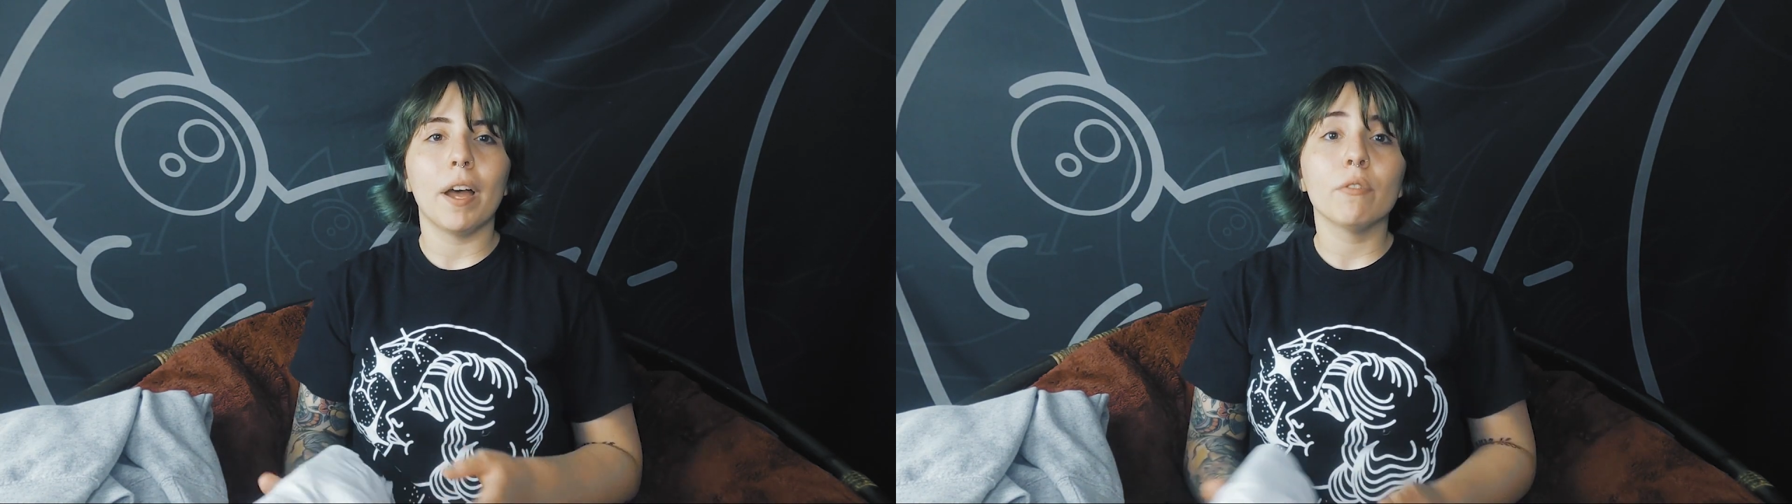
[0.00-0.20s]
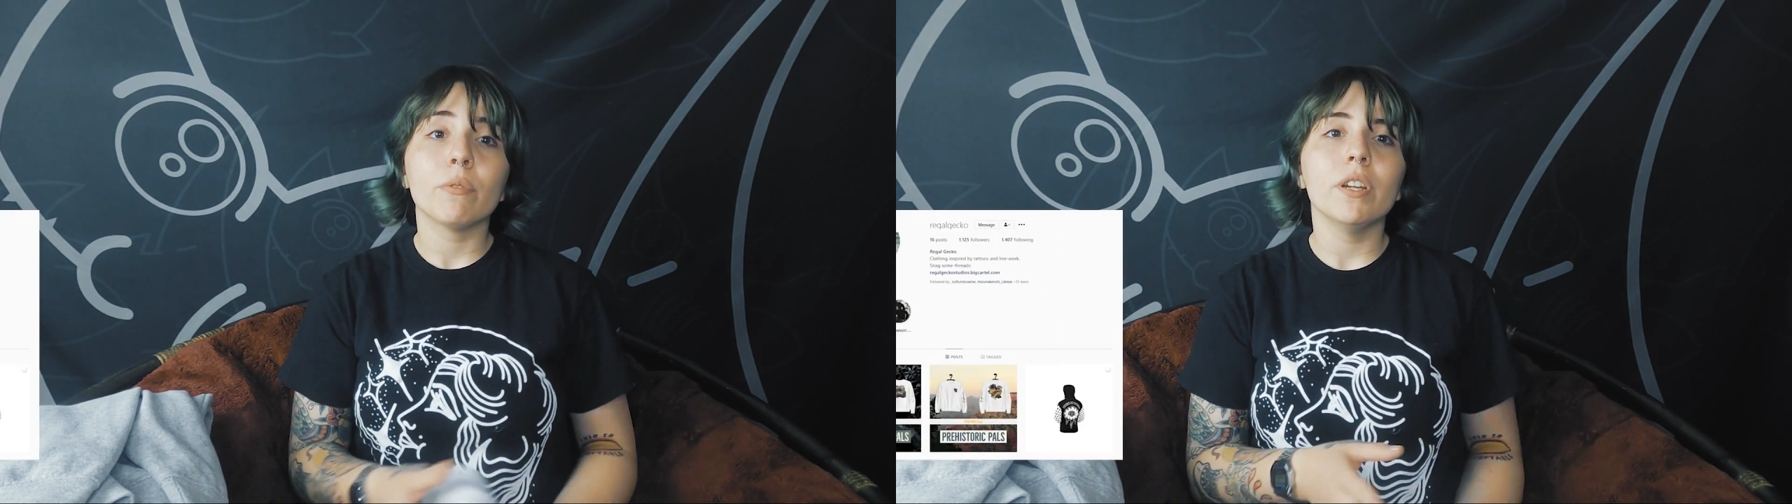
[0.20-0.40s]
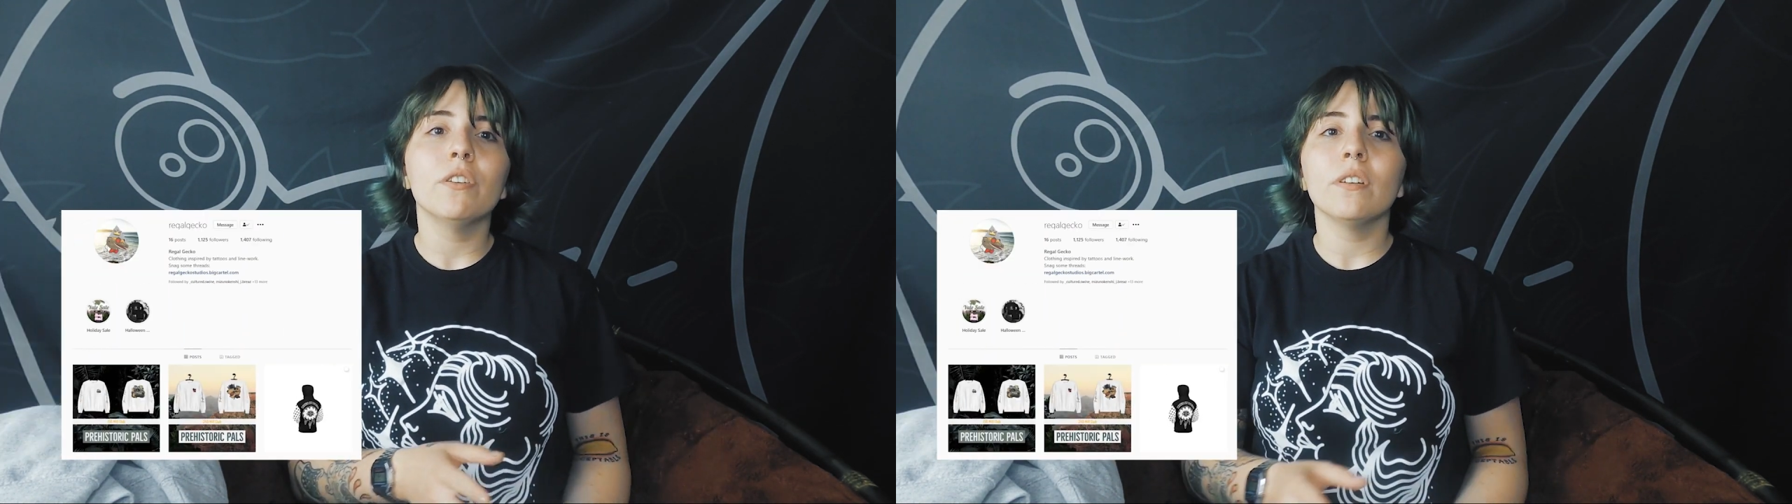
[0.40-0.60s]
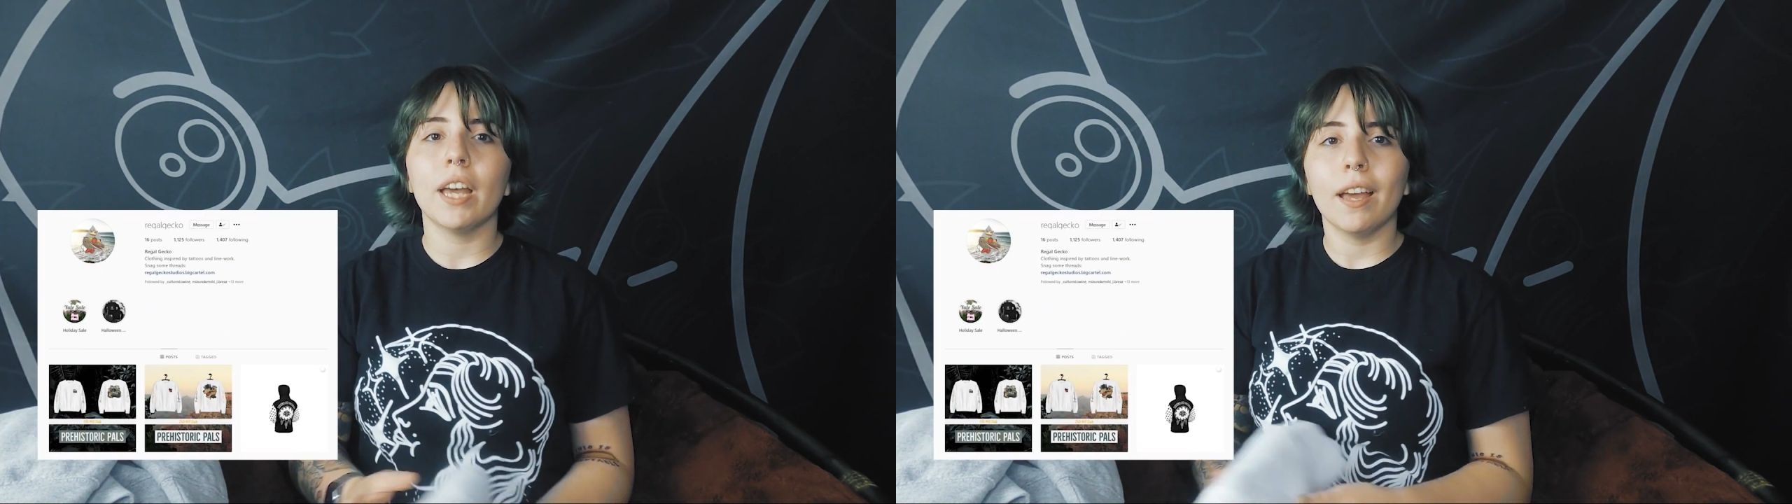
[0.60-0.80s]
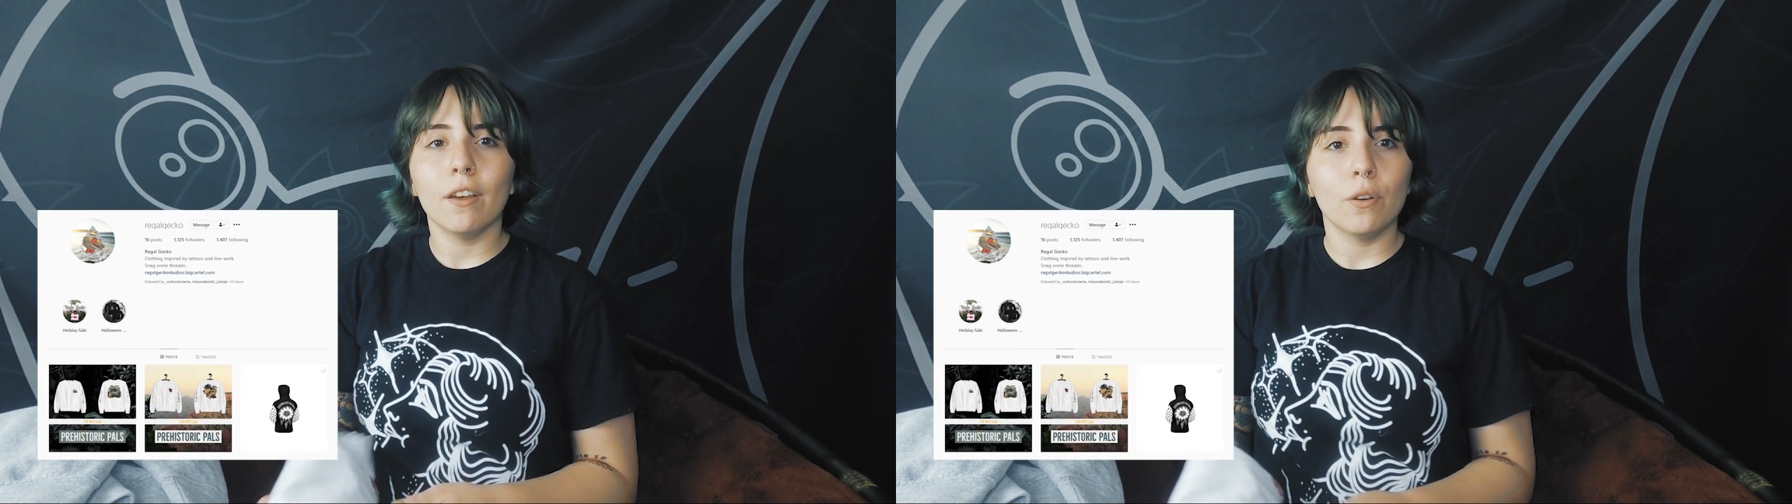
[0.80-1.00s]
Regal
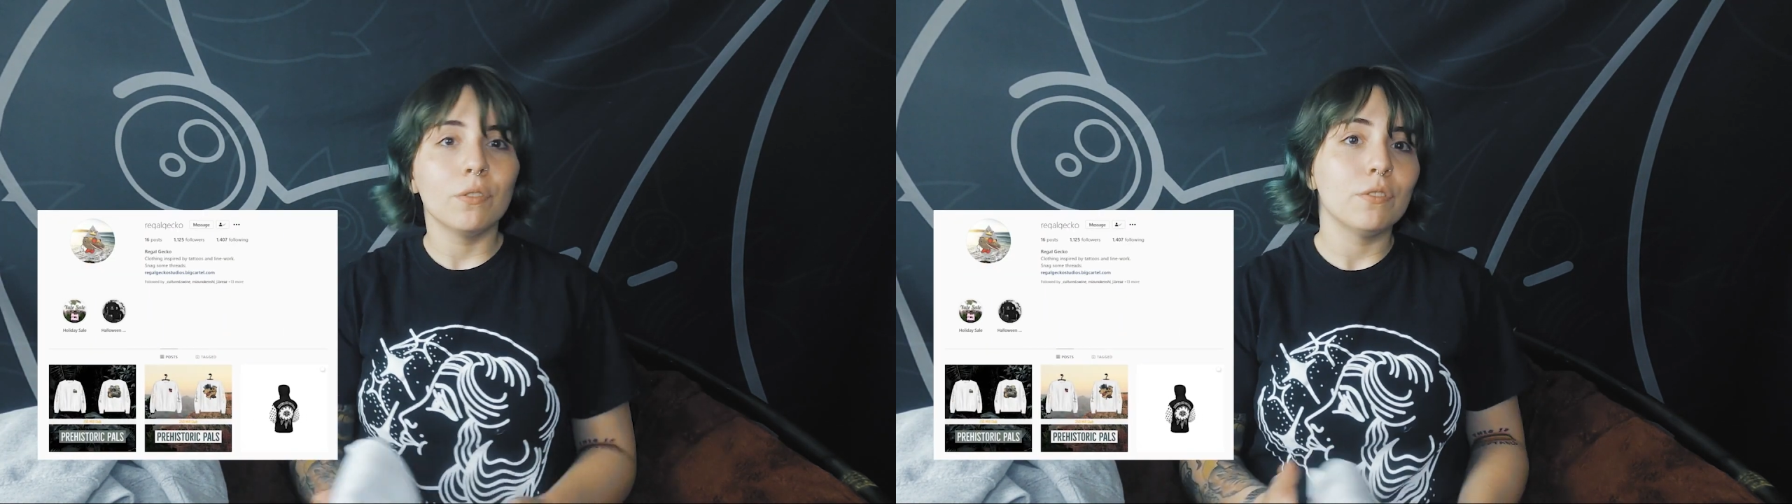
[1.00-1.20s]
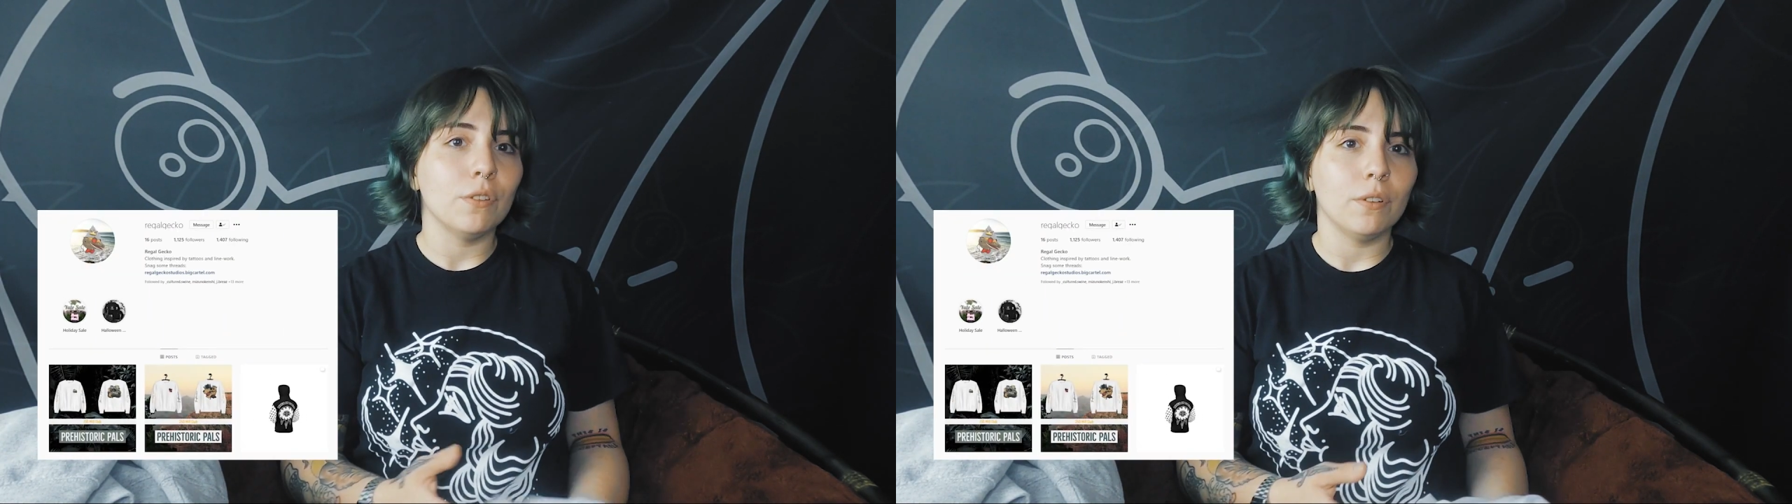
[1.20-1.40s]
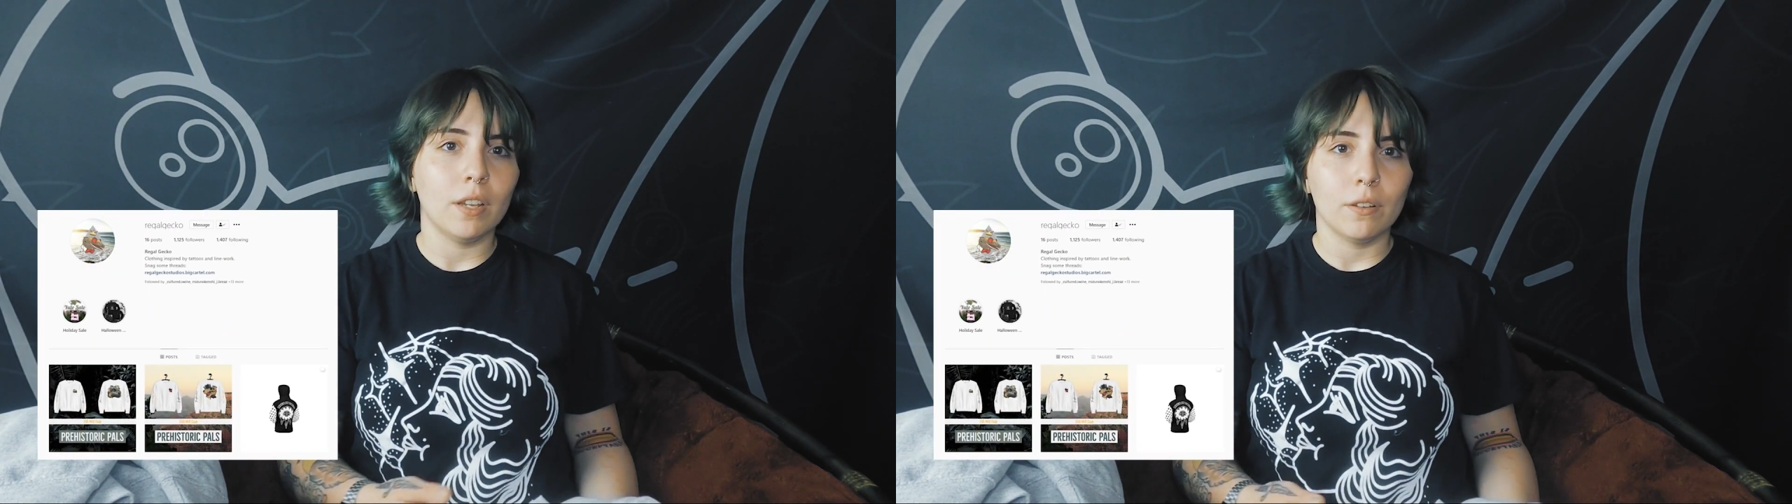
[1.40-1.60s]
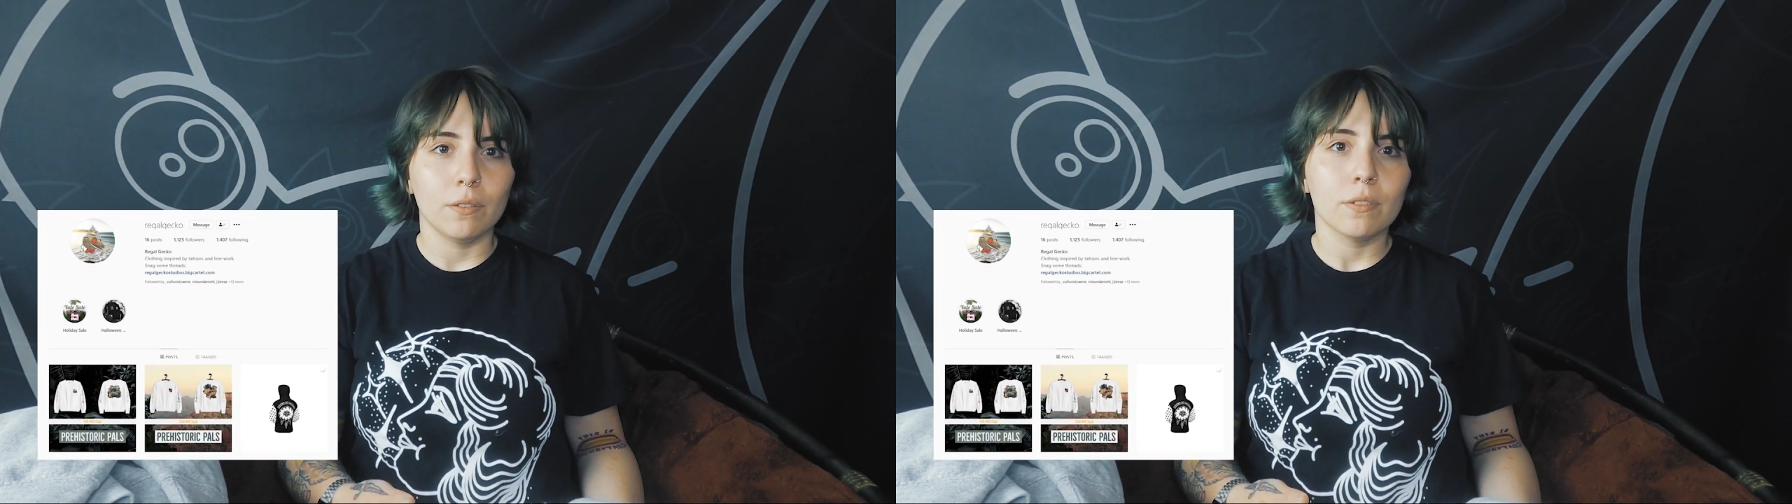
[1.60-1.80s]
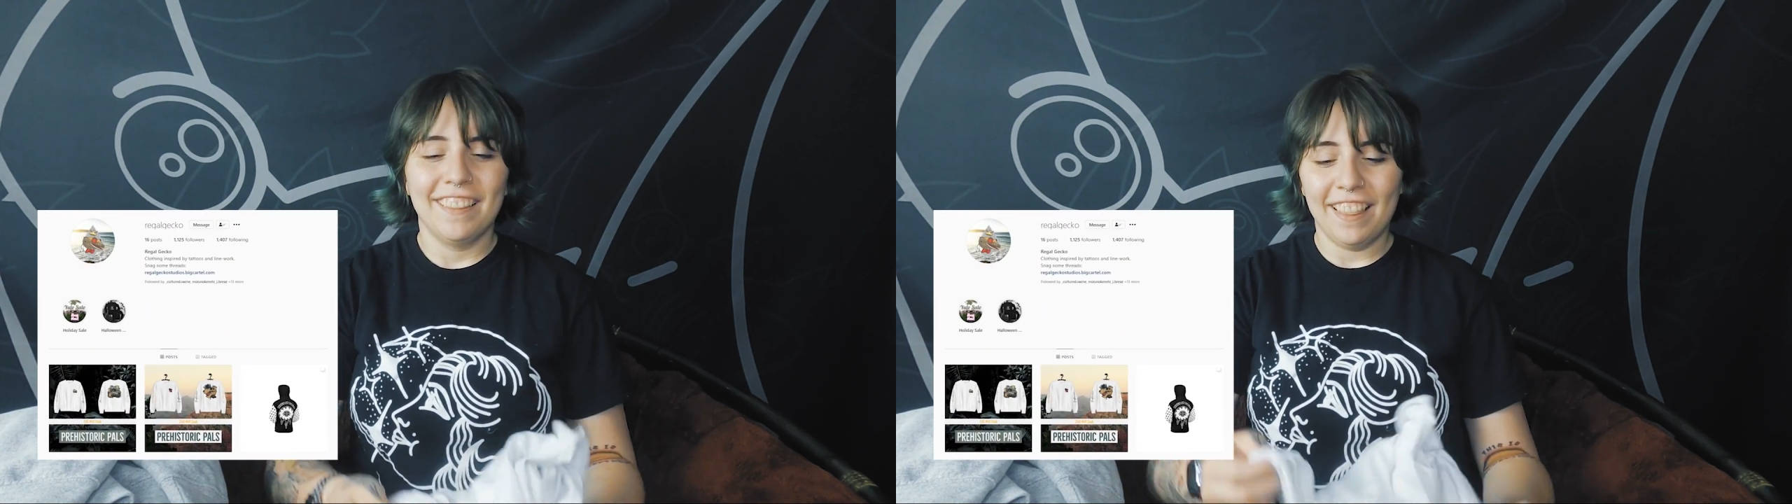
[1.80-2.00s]
Gecko Studios.